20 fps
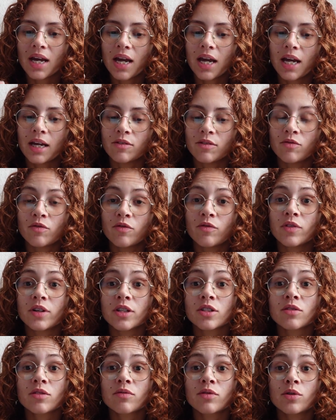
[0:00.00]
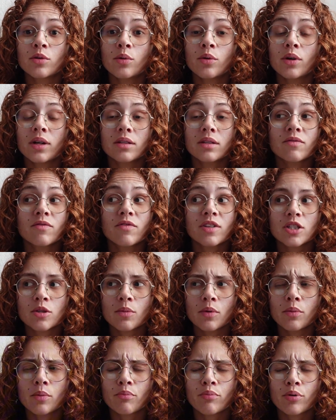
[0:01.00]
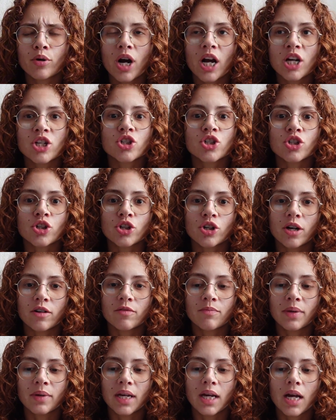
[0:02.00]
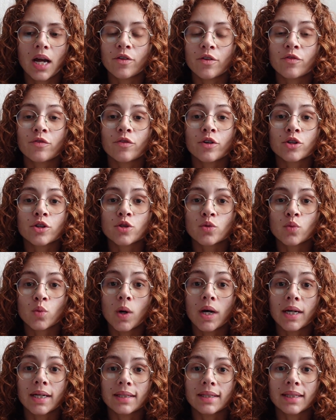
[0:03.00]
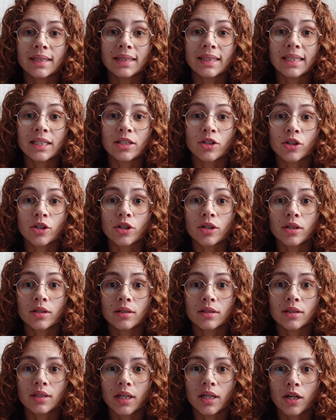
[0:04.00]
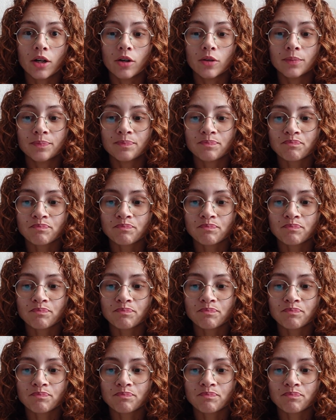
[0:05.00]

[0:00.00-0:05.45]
invisible pressure of being the first one, the leader, you know?